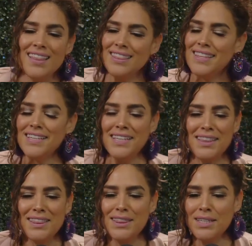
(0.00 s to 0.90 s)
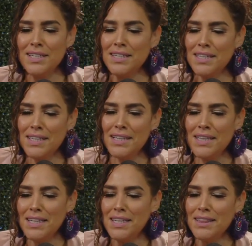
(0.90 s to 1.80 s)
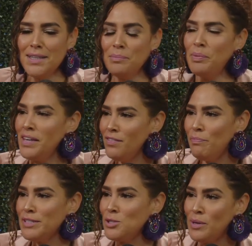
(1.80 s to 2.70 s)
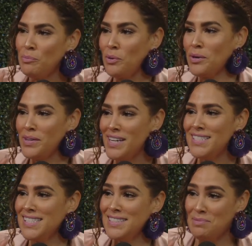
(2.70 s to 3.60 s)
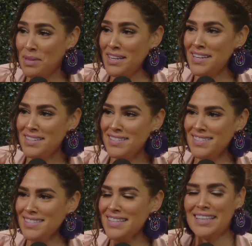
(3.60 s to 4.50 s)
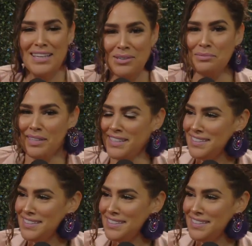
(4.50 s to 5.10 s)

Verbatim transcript: The, the, the beef between Puerto Ricans and Dominicans kill me.